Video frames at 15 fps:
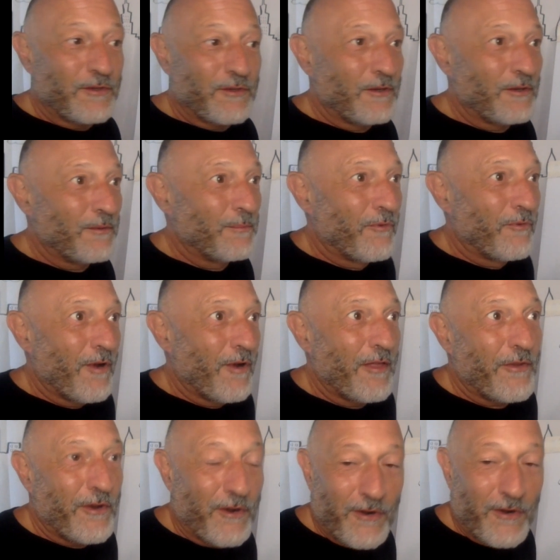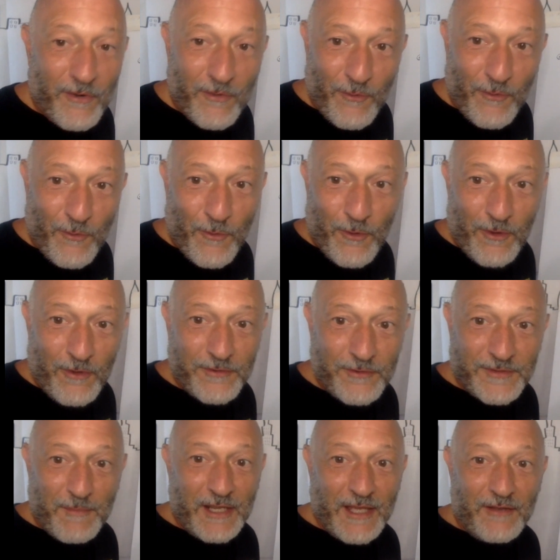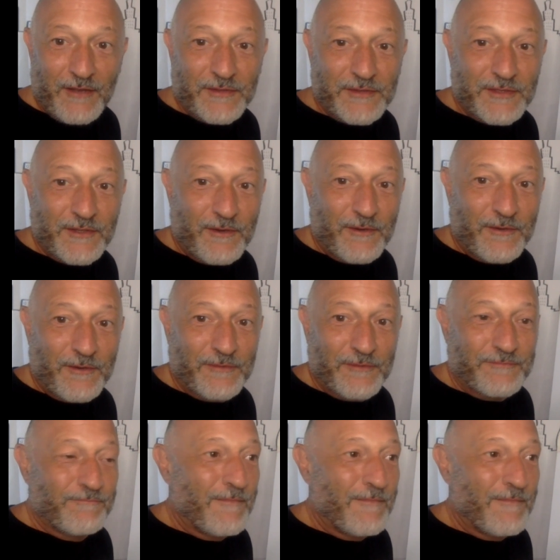your brother or somebody else, your